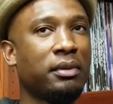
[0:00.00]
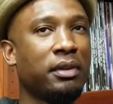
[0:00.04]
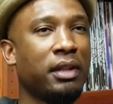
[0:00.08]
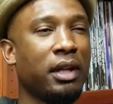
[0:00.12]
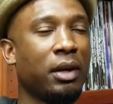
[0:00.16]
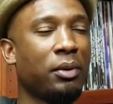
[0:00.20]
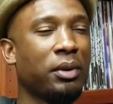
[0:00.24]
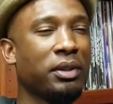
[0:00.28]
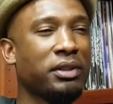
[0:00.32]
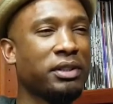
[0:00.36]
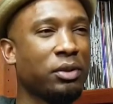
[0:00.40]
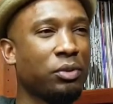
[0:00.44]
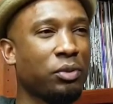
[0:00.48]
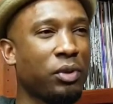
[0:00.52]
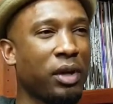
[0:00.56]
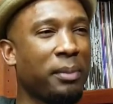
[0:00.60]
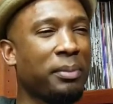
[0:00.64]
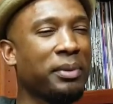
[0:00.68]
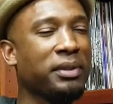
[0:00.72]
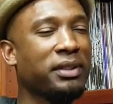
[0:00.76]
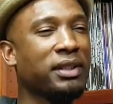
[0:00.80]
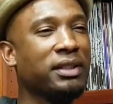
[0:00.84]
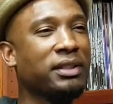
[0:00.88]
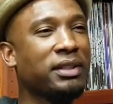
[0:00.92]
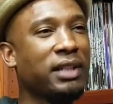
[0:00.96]
There was a
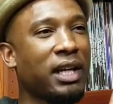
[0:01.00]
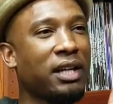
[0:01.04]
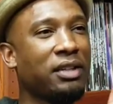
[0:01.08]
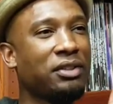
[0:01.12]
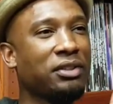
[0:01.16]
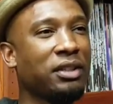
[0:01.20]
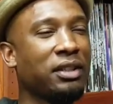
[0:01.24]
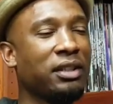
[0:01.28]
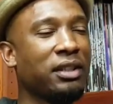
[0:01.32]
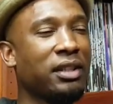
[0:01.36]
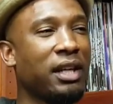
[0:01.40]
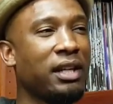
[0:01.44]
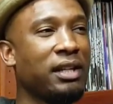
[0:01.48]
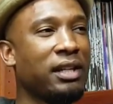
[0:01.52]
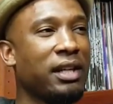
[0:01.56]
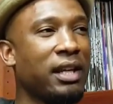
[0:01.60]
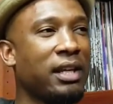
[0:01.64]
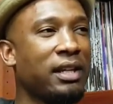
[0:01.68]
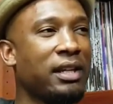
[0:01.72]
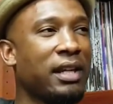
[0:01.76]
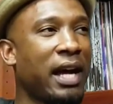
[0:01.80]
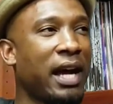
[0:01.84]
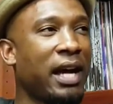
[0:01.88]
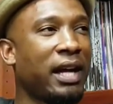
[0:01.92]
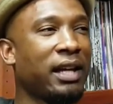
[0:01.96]
representation,
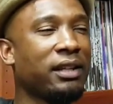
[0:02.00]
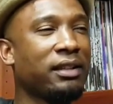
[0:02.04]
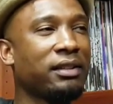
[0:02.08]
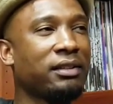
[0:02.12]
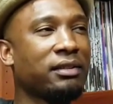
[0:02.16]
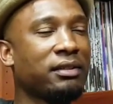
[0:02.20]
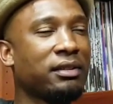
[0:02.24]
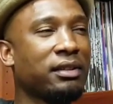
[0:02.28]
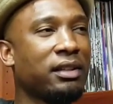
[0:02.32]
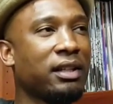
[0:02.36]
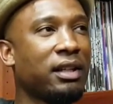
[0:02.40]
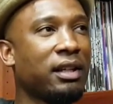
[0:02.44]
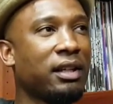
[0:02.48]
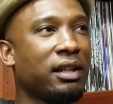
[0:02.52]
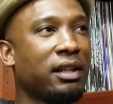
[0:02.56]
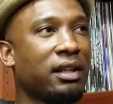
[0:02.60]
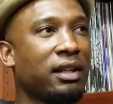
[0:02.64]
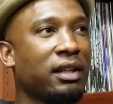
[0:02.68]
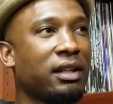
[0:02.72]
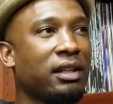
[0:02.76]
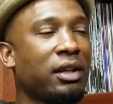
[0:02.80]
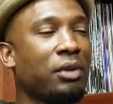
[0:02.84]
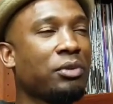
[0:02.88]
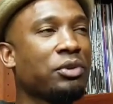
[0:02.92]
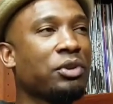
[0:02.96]
and not,
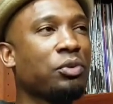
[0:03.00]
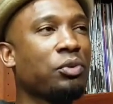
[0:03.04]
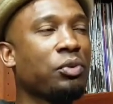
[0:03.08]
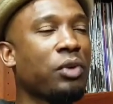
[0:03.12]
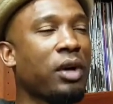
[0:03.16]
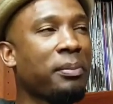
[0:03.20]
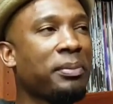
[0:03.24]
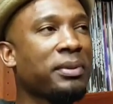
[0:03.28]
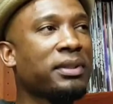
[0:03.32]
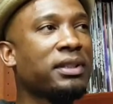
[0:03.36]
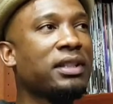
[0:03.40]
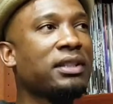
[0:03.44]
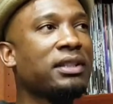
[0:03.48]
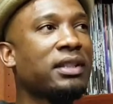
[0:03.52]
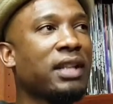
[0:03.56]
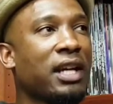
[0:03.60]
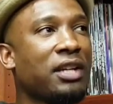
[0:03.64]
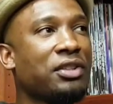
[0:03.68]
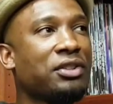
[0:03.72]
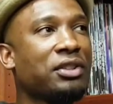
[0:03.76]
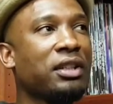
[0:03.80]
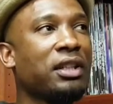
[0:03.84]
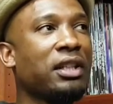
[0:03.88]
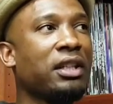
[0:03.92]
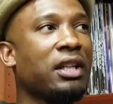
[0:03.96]
there was a
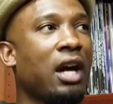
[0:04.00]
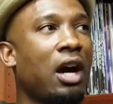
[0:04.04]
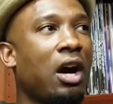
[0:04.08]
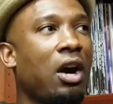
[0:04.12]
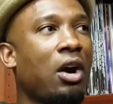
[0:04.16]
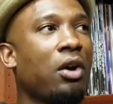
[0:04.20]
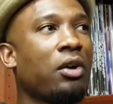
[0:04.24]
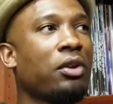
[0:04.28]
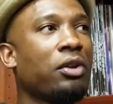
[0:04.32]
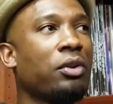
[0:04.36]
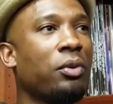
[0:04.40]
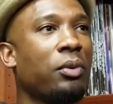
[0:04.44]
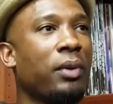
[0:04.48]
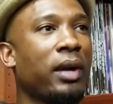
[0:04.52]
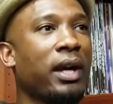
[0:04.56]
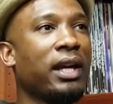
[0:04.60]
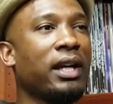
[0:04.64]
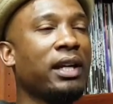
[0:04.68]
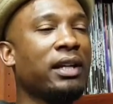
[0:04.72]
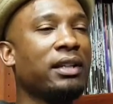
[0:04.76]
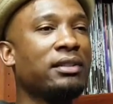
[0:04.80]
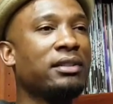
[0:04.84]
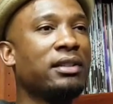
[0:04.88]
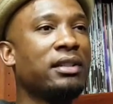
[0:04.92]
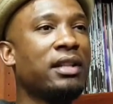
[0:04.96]
representation in all the
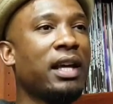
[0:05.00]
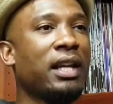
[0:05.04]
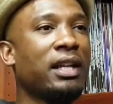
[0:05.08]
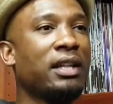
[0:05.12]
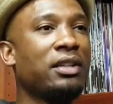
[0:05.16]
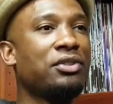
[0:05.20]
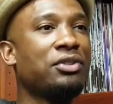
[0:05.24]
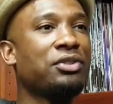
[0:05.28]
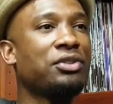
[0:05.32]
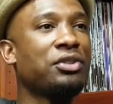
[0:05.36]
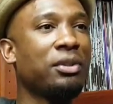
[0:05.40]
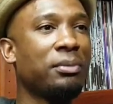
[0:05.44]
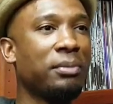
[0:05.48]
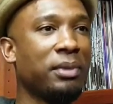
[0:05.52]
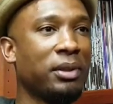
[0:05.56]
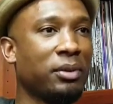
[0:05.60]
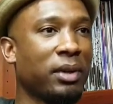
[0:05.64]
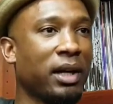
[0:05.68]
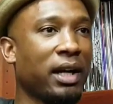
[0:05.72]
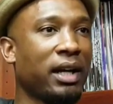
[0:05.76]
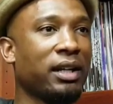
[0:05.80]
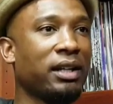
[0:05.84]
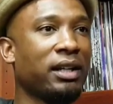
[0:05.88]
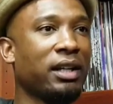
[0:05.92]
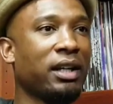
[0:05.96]
ways that it should be,
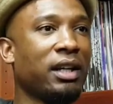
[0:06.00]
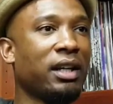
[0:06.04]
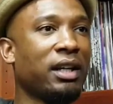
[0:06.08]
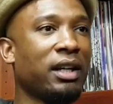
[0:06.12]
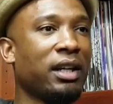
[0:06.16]
right?